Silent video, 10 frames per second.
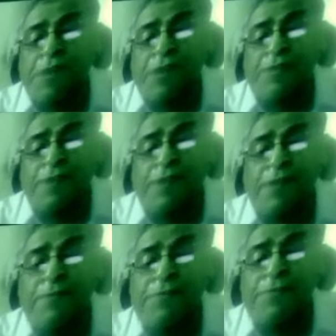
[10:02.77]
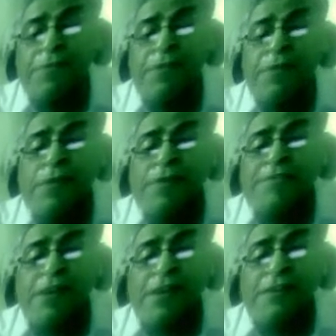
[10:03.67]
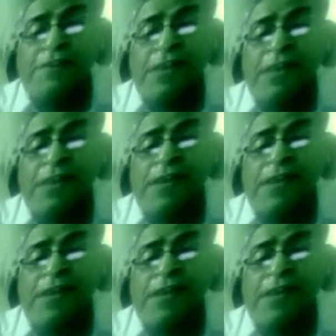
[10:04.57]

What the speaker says: salary. Studies have indicated